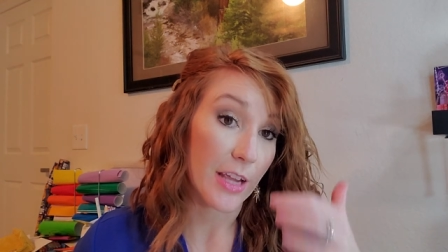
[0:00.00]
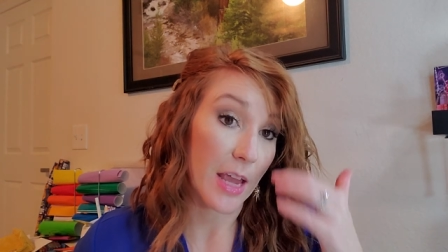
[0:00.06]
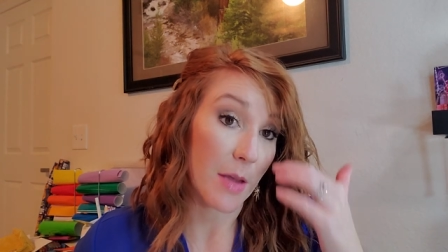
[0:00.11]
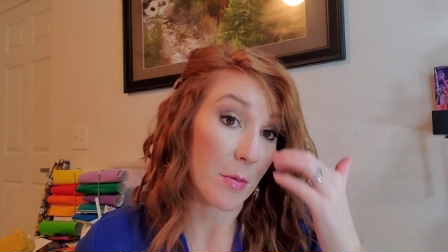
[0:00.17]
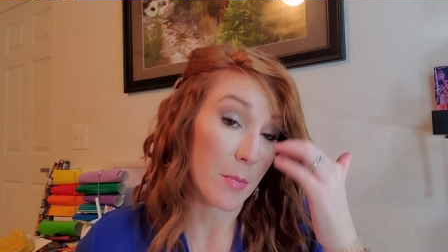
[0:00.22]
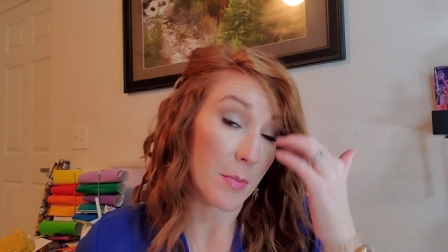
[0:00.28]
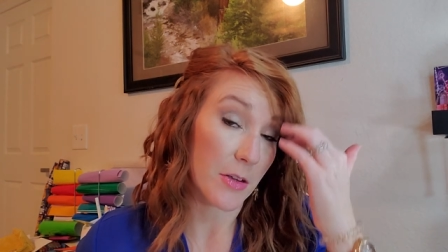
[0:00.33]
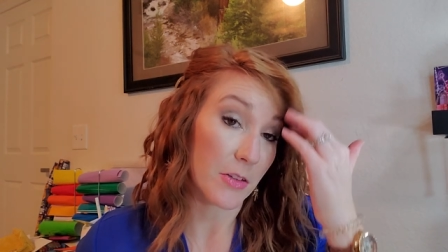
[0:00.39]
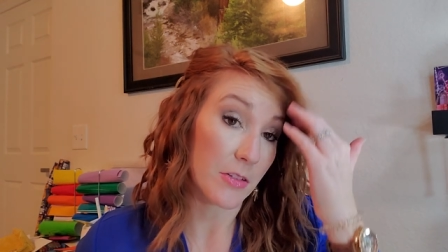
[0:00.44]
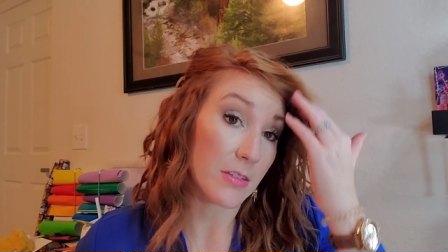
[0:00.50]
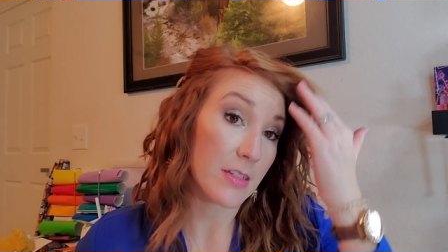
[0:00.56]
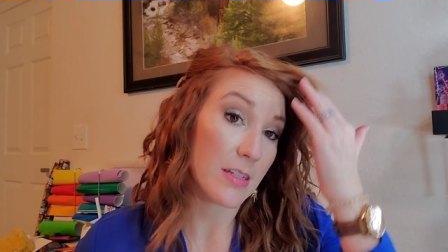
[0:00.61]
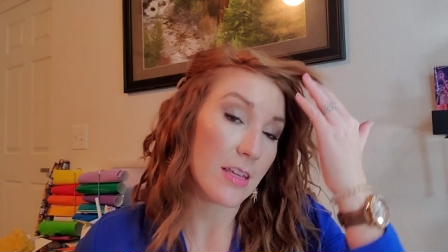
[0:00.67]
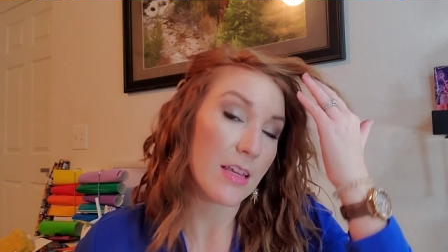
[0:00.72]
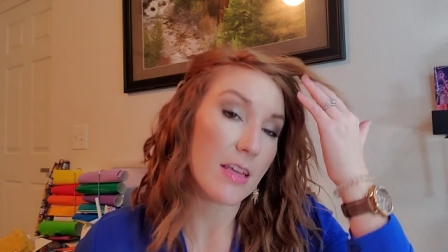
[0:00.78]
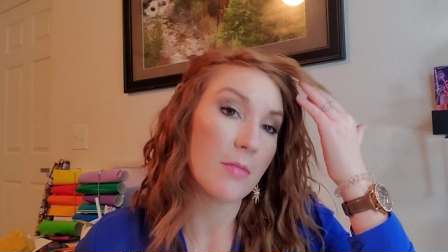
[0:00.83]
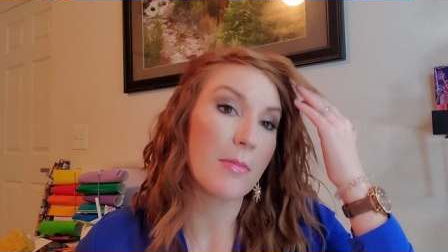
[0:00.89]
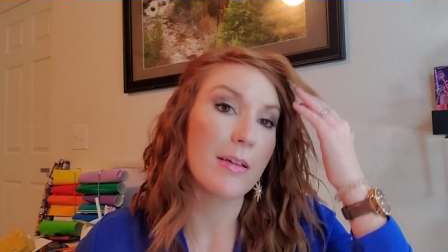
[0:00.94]
chamomile
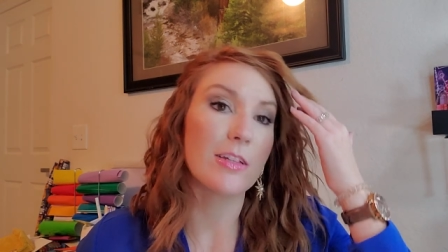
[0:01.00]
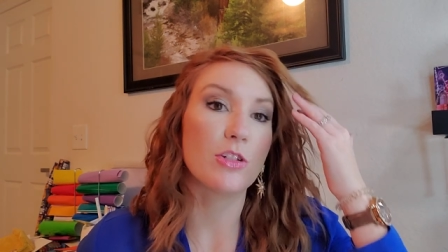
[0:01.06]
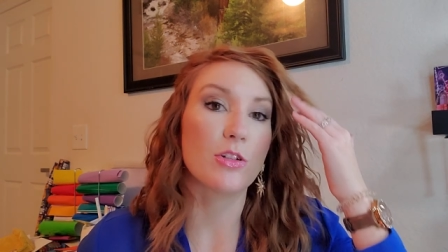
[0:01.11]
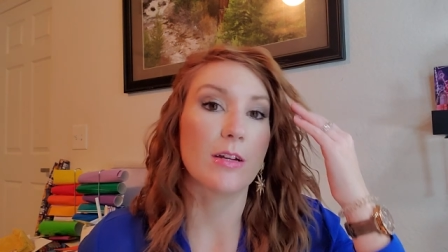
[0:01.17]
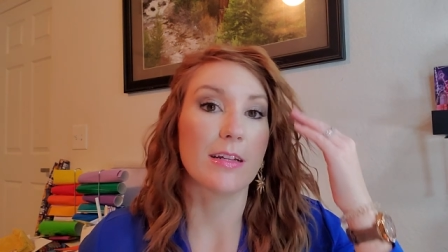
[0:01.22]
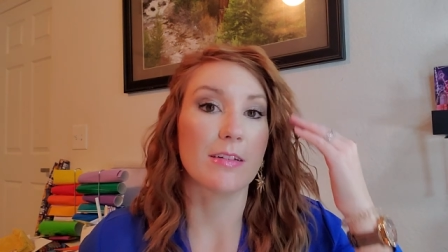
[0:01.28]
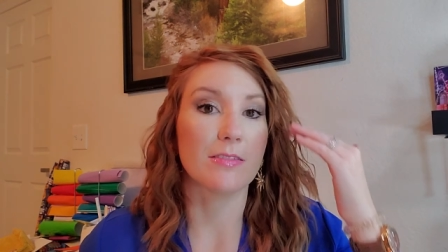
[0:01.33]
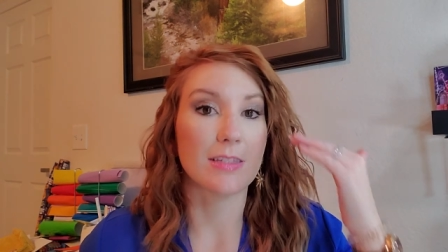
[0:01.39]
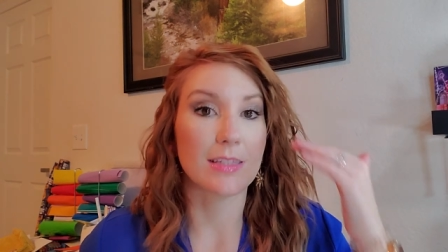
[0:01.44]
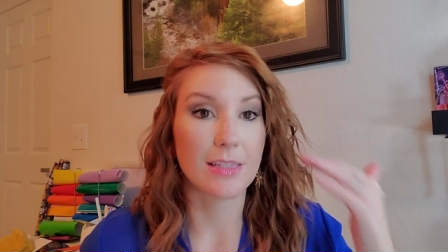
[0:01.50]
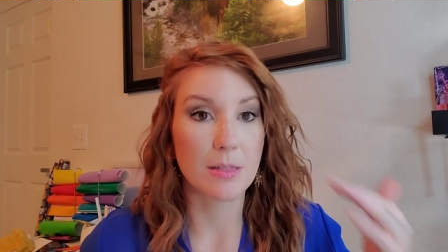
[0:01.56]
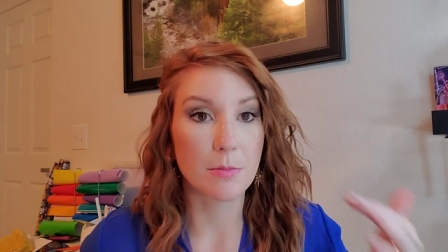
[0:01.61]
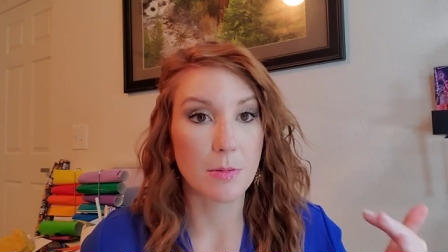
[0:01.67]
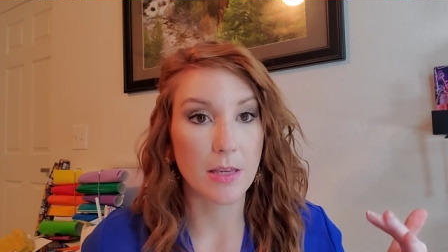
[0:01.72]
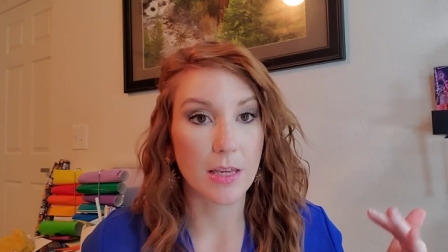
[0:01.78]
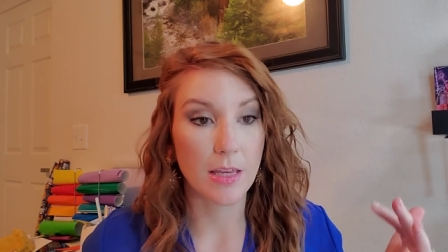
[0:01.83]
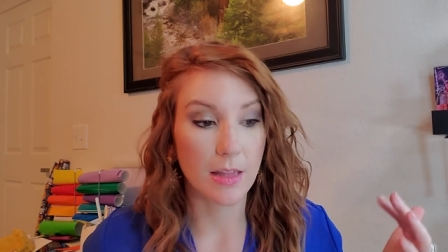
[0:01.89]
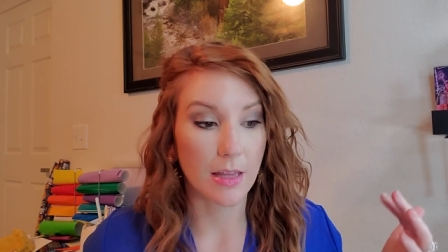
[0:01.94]
tea makes you kind of
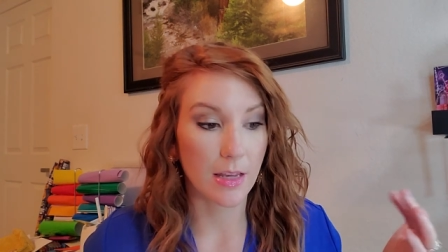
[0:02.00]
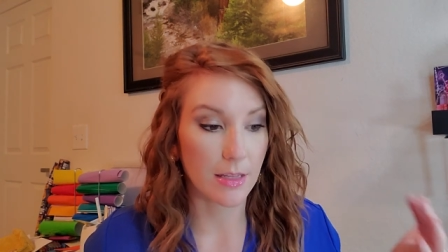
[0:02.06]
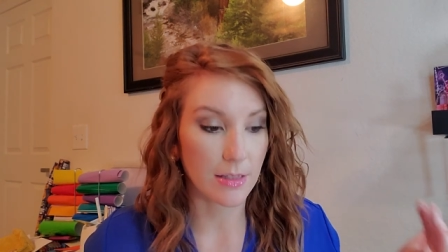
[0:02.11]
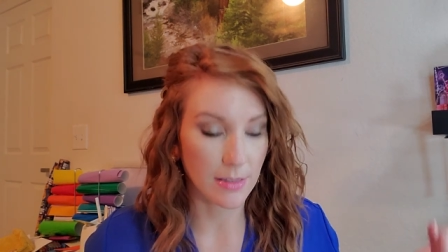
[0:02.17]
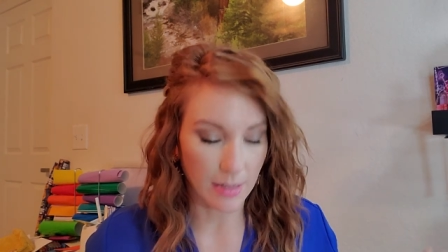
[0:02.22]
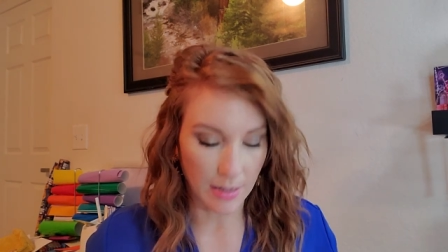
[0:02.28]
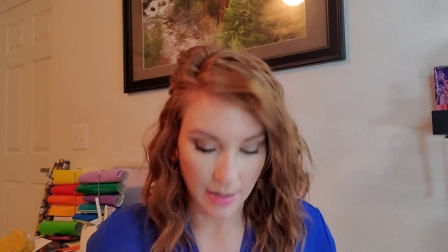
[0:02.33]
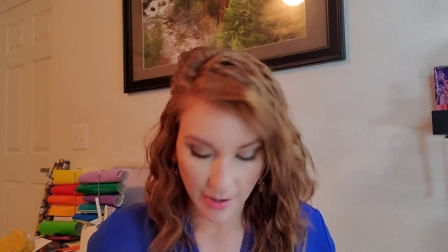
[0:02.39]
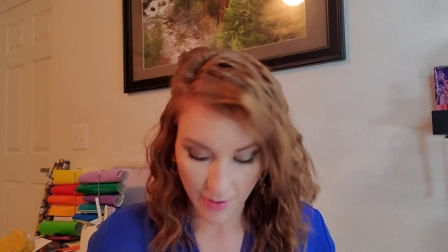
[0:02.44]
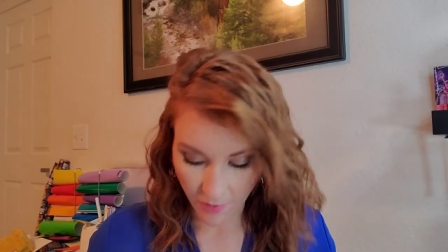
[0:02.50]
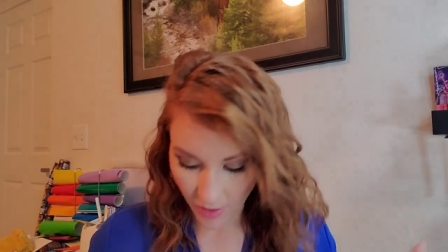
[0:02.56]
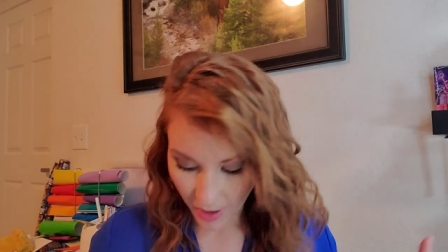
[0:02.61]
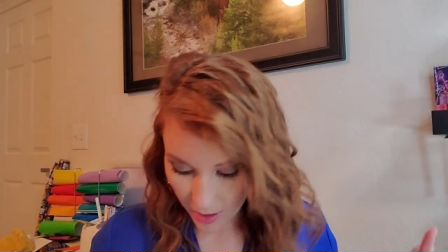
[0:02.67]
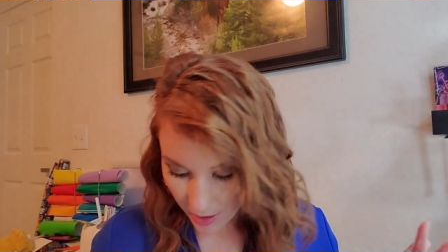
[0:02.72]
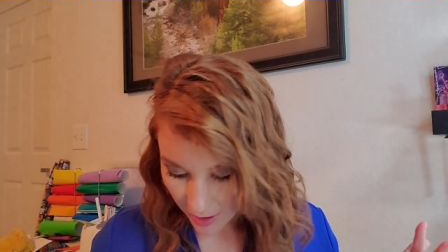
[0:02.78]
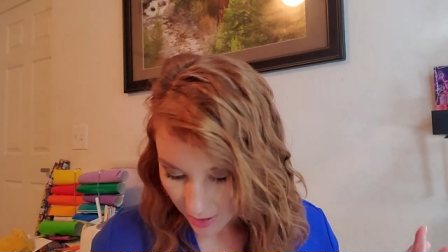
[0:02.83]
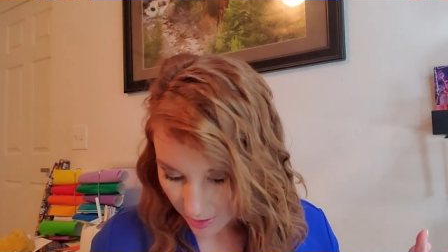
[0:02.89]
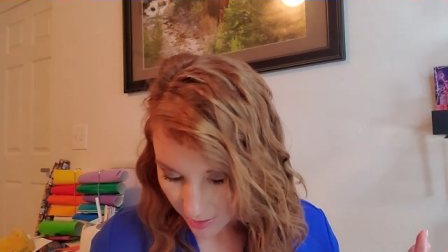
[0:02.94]
sleepy, like it's gonna have
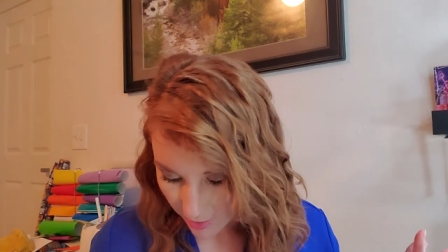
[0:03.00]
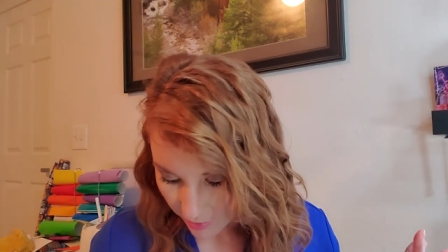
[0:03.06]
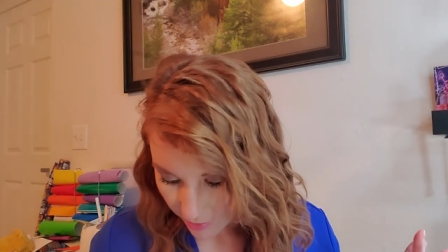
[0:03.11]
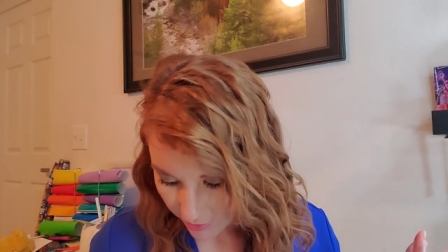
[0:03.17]
that kind of